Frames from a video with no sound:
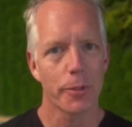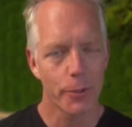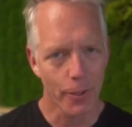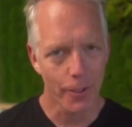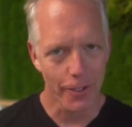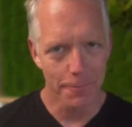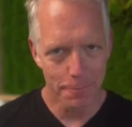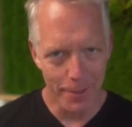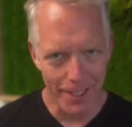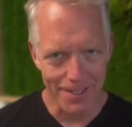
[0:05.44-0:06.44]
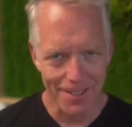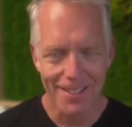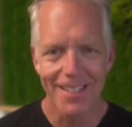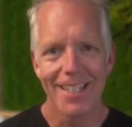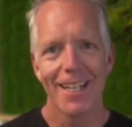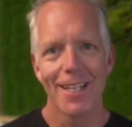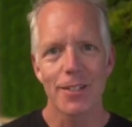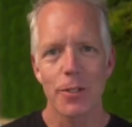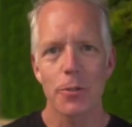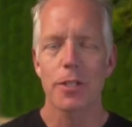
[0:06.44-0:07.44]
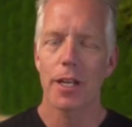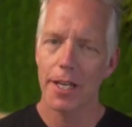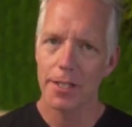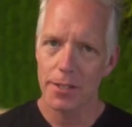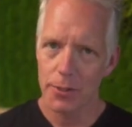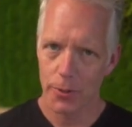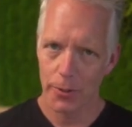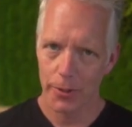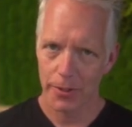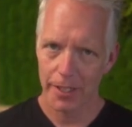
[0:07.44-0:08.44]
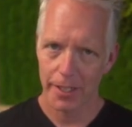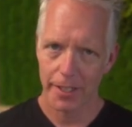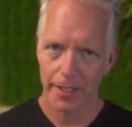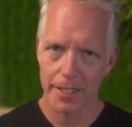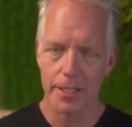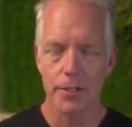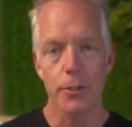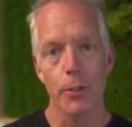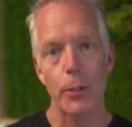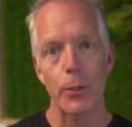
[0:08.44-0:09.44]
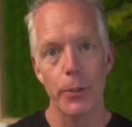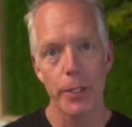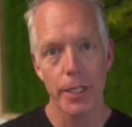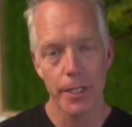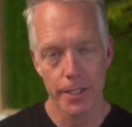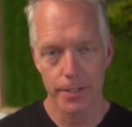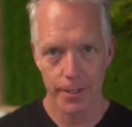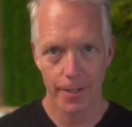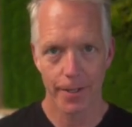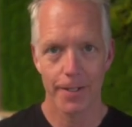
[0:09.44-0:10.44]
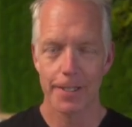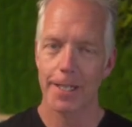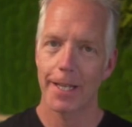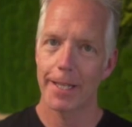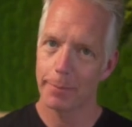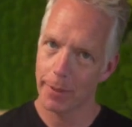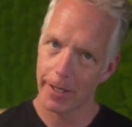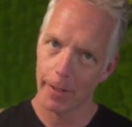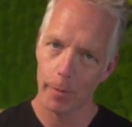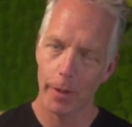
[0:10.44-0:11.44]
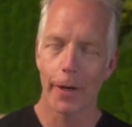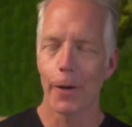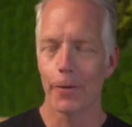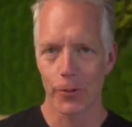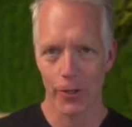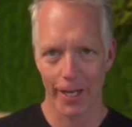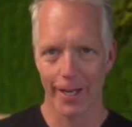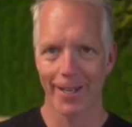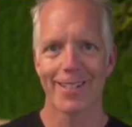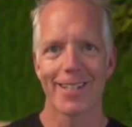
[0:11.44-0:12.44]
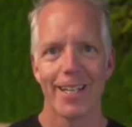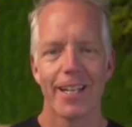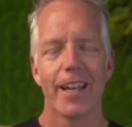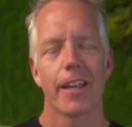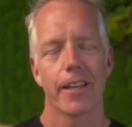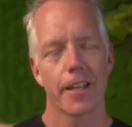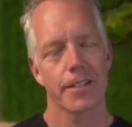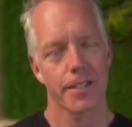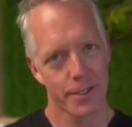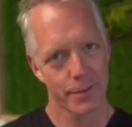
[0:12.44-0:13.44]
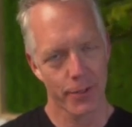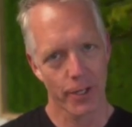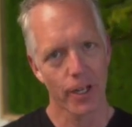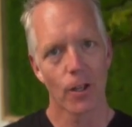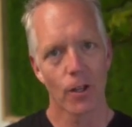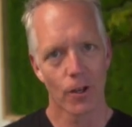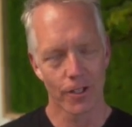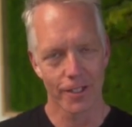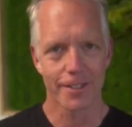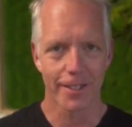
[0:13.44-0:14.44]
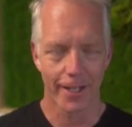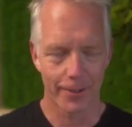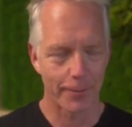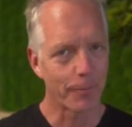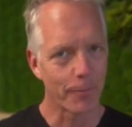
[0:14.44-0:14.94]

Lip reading: you are amazing. So today's tutorial is to hold the stars in the palm of your hand. Yes, it's a very long title.